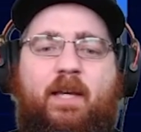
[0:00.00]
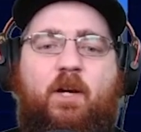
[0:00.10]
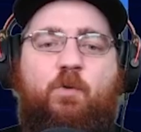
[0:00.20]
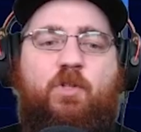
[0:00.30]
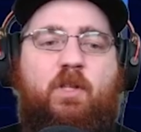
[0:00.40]

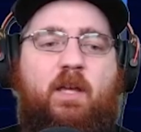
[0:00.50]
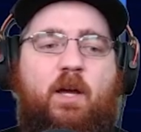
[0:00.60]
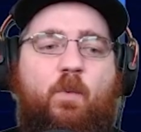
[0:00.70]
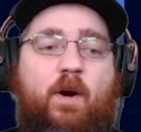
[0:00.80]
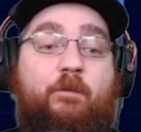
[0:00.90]
Coach of the
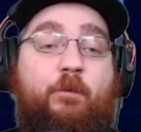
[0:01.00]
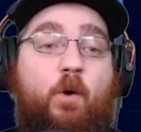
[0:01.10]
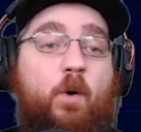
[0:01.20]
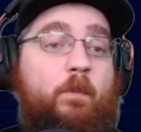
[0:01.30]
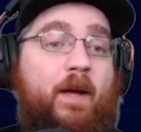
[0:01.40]
year, we're at
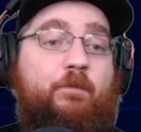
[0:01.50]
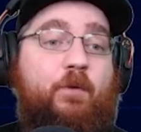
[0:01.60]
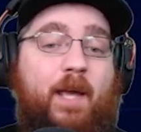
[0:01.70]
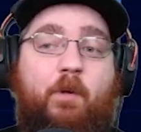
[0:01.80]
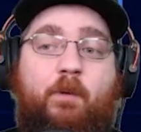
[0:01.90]
four Mike
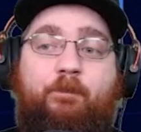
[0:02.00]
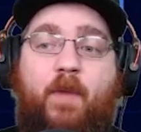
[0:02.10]
Vrabel.